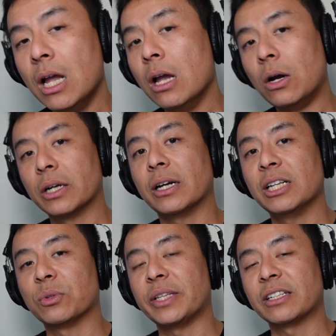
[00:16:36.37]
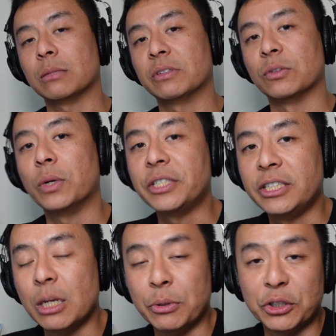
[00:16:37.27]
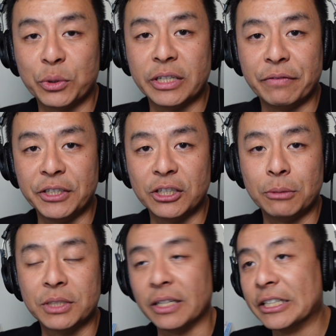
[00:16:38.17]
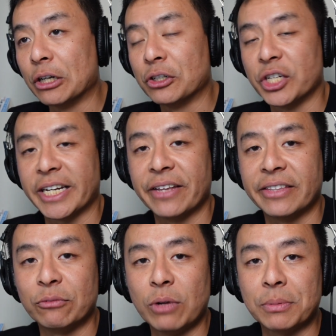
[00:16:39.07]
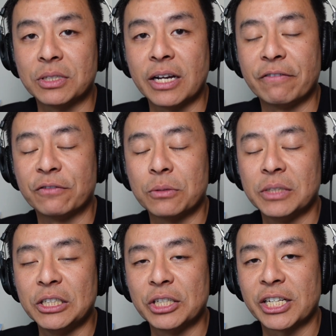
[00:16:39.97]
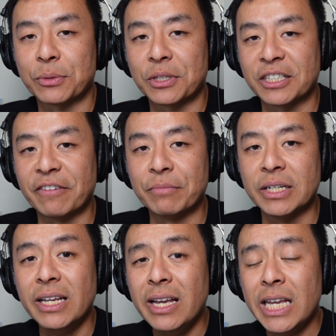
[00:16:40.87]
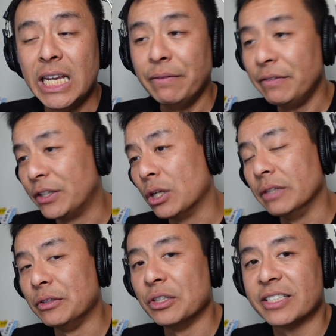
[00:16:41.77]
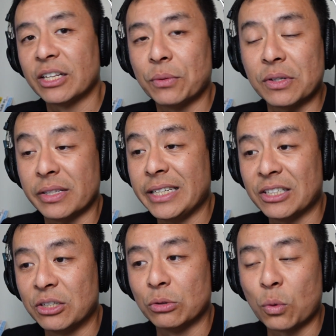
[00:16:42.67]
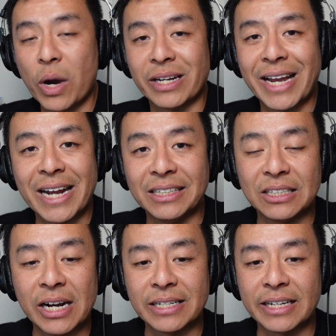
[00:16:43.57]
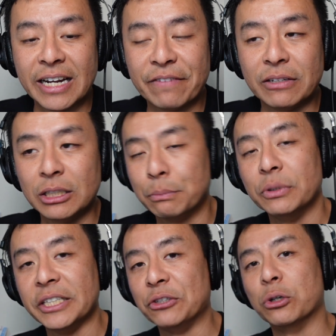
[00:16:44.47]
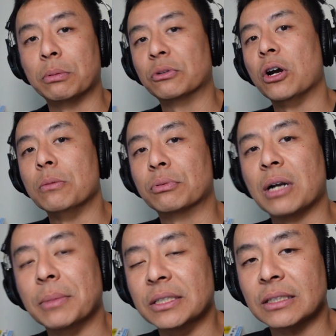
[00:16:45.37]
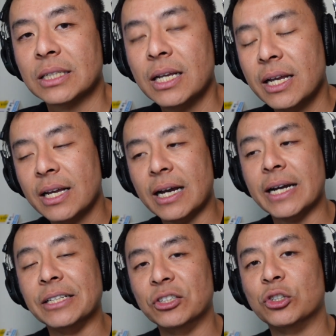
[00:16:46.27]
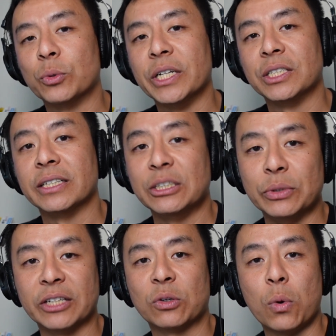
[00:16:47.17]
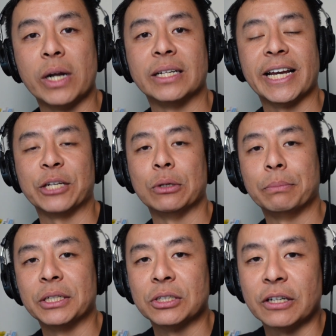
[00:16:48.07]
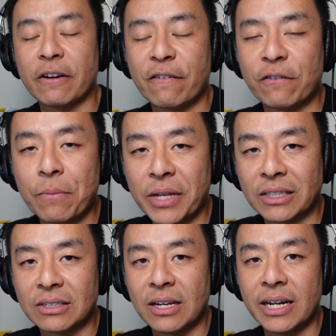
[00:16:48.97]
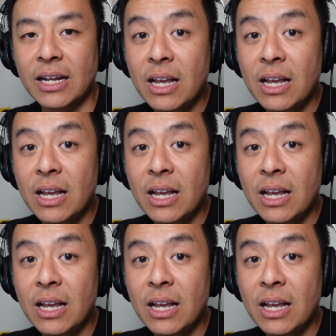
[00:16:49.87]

Alright guys, well thanks so much for watching. Hope you enjoyed that video. Certainly go check out that website from the New South Wales government. Even if you don't live in New South Wales, I think it's still quite a handy guide to have, and just put in your own parameters and situation. I think you'll get quite an accurate picture from that site.